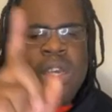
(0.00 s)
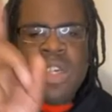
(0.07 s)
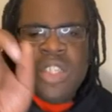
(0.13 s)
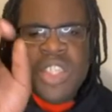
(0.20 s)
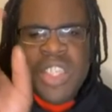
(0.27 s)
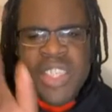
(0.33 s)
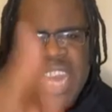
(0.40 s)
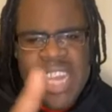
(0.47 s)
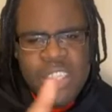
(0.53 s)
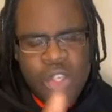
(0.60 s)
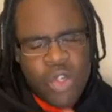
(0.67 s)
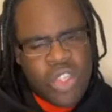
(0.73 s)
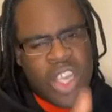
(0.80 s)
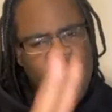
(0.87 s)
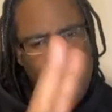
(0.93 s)
She then
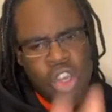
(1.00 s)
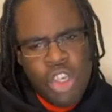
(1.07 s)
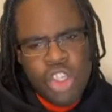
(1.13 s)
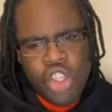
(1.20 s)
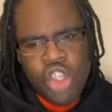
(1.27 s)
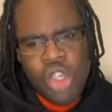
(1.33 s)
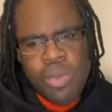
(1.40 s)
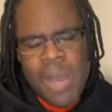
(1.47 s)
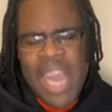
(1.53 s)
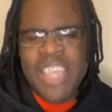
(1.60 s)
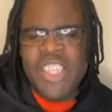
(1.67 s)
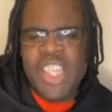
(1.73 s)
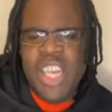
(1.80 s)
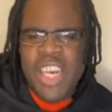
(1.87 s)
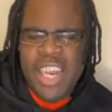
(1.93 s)
took to YouTube
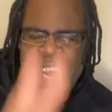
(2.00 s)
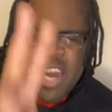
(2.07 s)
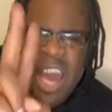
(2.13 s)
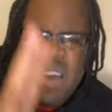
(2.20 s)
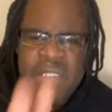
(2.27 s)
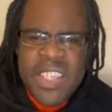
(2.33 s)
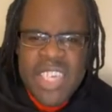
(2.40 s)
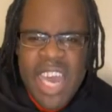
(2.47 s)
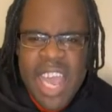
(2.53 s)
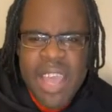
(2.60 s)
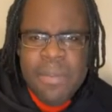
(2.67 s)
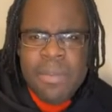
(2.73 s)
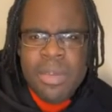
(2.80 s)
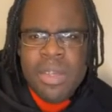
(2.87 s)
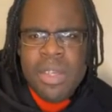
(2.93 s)
and she did it another
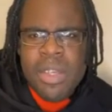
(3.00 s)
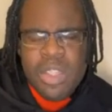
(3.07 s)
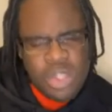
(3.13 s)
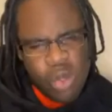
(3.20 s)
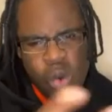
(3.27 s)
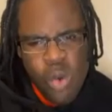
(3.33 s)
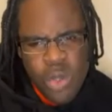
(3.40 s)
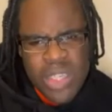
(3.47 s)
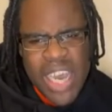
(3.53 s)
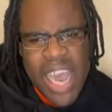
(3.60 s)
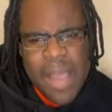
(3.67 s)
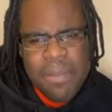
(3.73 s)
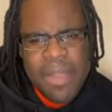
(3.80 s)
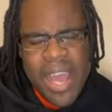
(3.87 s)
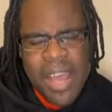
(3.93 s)
time. Two
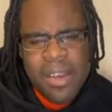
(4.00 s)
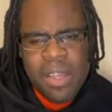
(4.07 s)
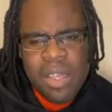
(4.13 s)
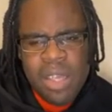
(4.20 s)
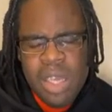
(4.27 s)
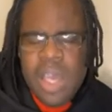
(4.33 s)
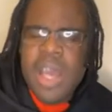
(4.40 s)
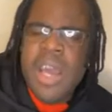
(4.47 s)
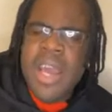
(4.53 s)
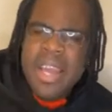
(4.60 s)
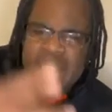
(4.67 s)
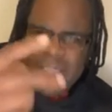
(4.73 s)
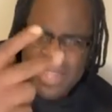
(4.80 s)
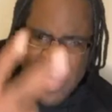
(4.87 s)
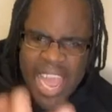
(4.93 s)
time that.
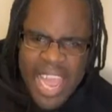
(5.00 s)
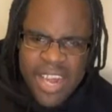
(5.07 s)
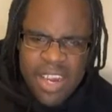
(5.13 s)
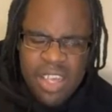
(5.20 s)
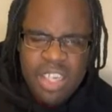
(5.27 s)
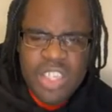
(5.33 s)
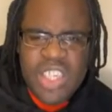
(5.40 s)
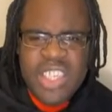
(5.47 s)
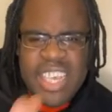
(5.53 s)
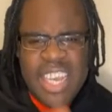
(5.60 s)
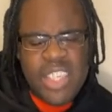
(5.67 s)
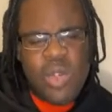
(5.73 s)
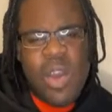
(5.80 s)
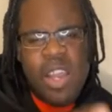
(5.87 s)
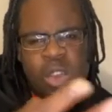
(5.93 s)
Then she
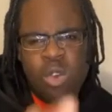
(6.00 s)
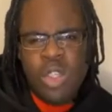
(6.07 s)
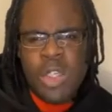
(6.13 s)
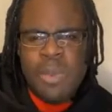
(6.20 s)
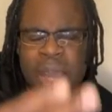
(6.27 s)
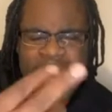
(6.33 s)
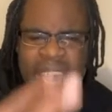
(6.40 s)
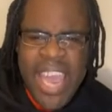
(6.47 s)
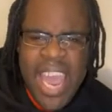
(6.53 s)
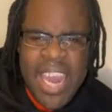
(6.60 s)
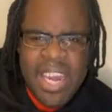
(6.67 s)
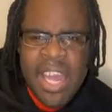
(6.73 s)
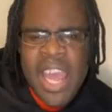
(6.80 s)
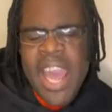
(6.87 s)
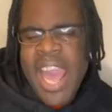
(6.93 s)
took to her YouTube
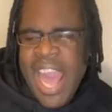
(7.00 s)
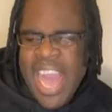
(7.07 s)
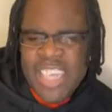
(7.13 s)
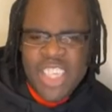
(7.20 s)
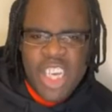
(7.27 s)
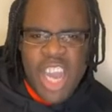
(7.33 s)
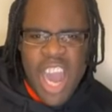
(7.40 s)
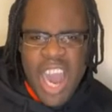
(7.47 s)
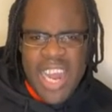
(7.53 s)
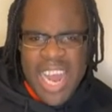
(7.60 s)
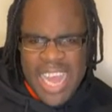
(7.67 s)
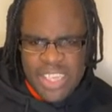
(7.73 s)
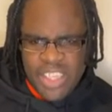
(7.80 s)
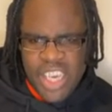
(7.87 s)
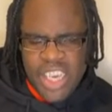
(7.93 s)
again and she called
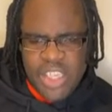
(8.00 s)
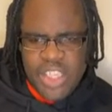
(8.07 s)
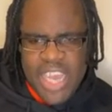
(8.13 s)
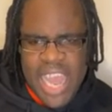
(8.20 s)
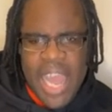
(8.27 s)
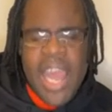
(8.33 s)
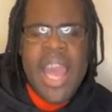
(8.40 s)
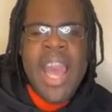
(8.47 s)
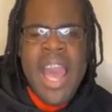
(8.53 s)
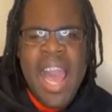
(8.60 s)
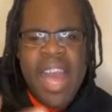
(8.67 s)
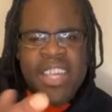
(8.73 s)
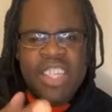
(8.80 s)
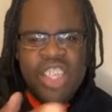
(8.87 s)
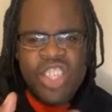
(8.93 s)
out chit chat
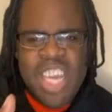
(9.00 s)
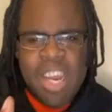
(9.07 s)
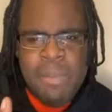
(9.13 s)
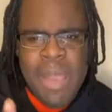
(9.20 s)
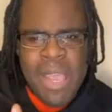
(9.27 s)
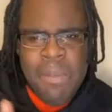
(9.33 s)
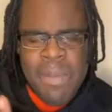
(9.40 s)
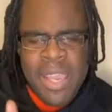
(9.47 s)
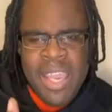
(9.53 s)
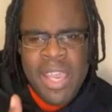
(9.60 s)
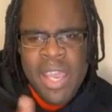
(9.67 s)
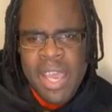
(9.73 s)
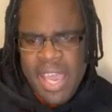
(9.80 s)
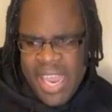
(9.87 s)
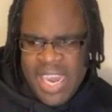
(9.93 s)
and she trying to make
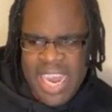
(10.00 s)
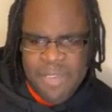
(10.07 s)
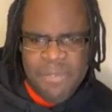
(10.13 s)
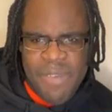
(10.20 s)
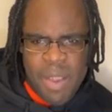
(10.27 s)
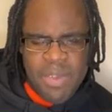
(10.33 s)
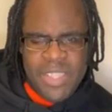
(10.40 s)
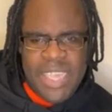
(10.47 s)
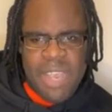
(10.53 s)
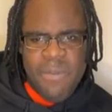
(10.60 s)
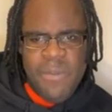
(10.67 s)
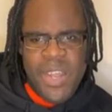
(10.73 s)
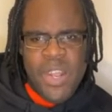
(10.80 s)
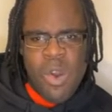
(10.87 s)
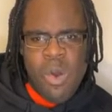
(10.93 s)
me in that very
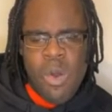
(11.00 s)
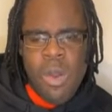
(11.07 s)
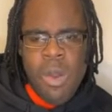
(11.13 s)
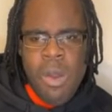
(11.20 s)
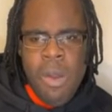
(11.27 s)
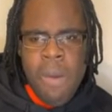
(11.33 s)
same video.